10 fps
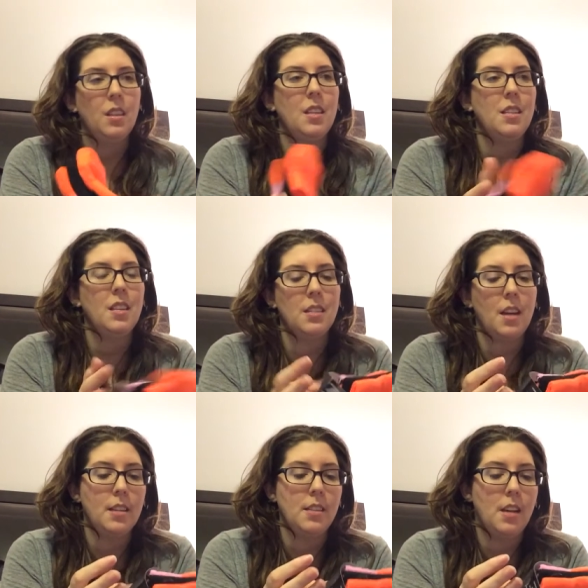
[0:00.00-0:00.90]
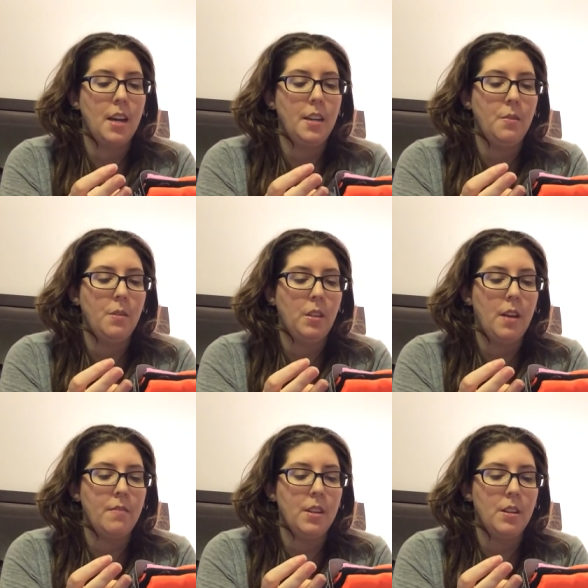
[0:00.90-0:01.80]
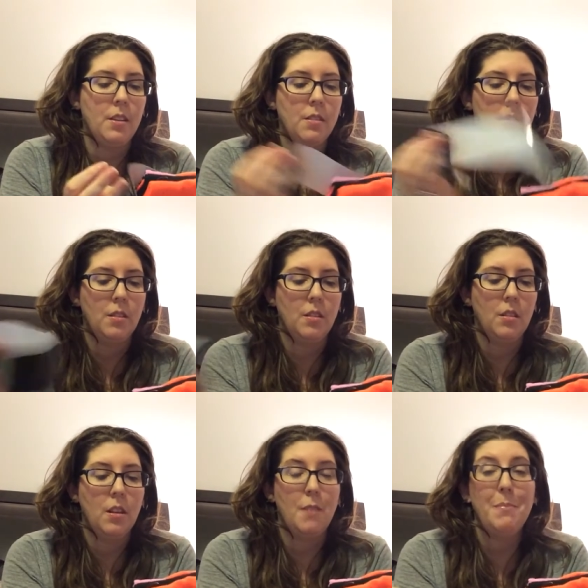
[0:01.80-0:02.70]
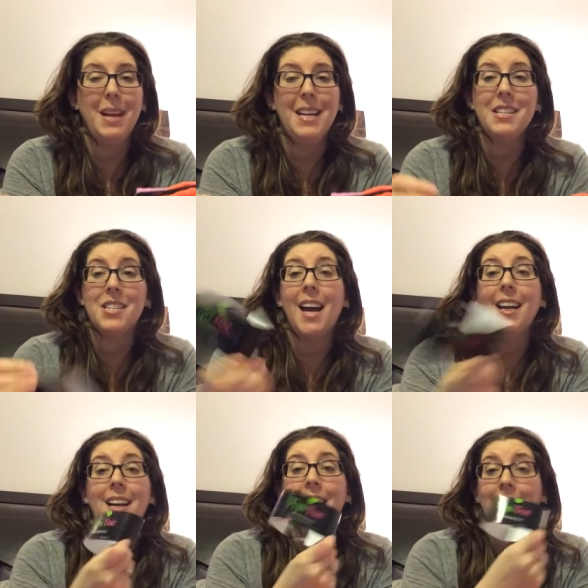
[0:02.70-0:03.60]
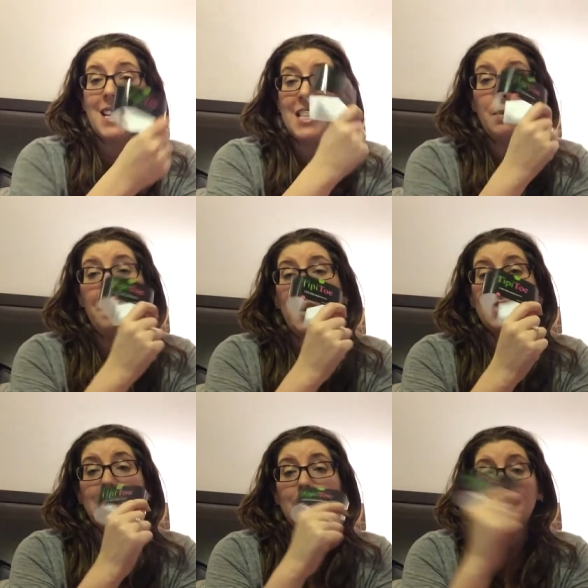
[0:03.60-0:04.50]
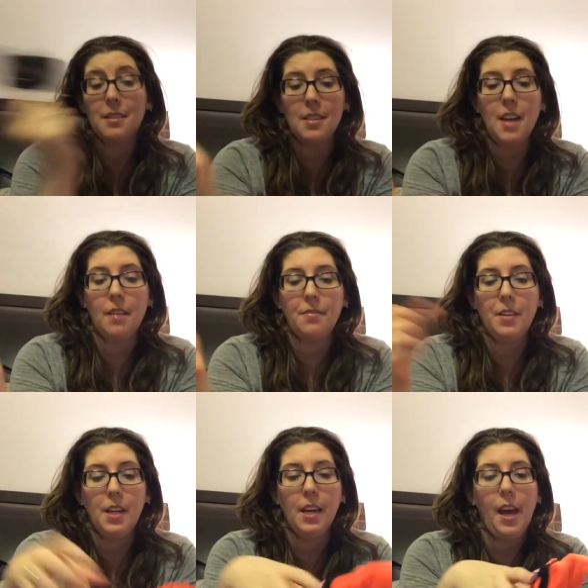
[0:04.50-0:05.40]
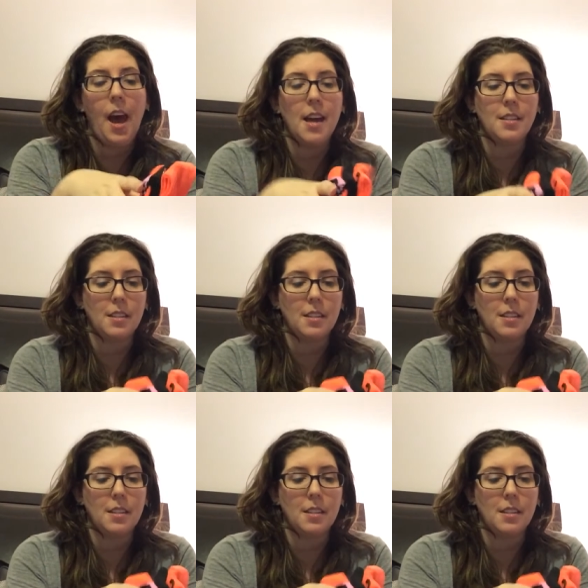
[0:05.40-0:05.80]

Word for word: They say size nine to eleven. Made in China. That's the best stuff you can get.